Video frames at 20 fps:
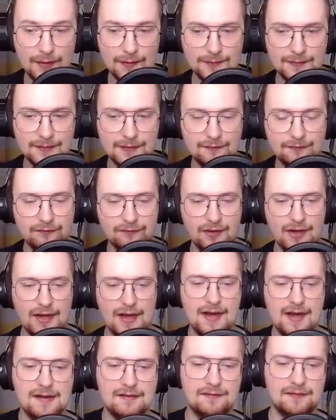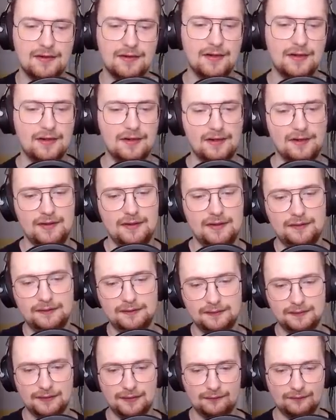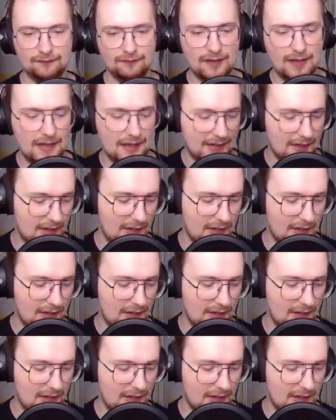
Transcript: was the rare, uh, the rare